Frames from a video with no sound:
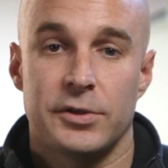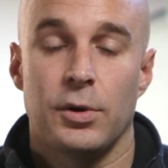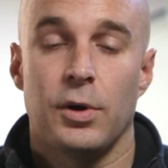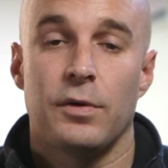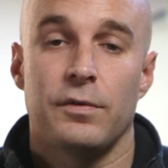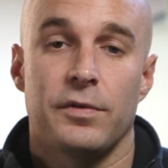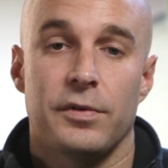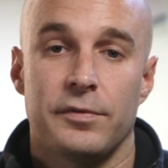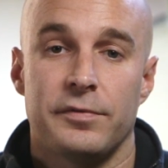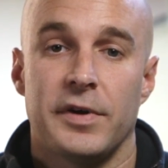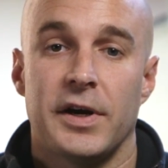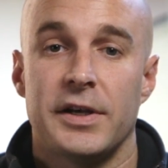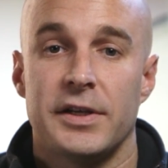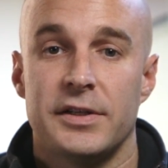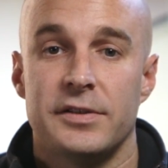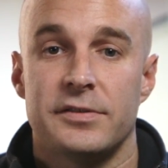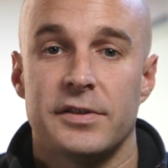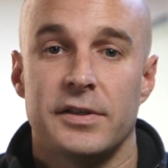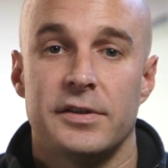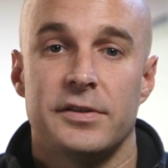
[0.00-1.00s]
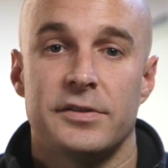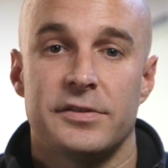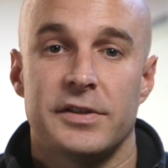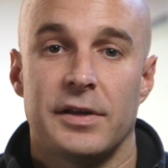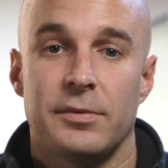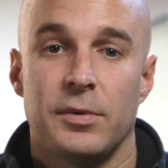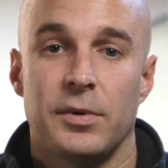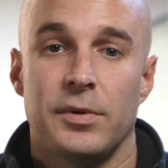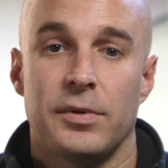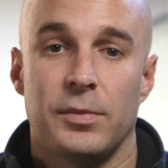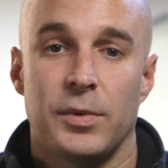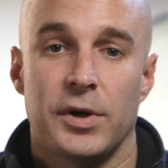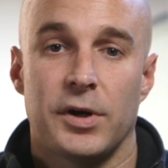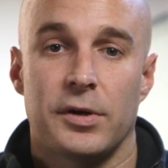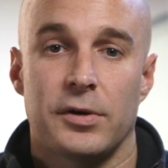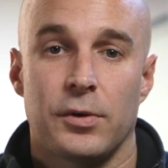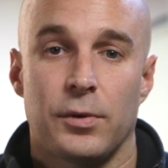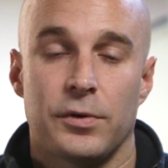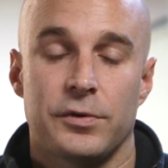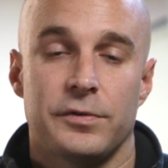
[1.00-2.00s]
go over the findings and decide what
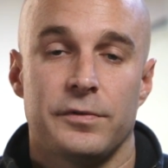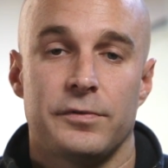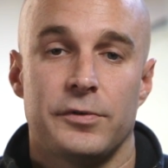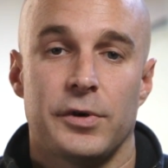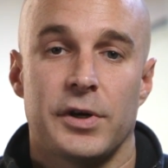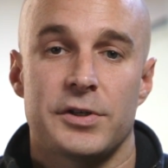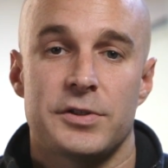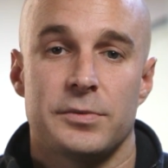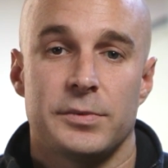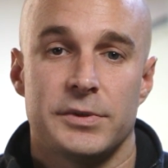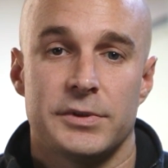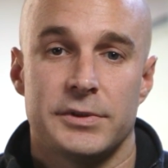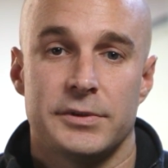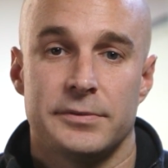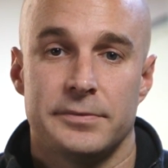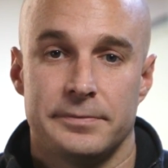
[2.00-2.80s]
our course of direction was.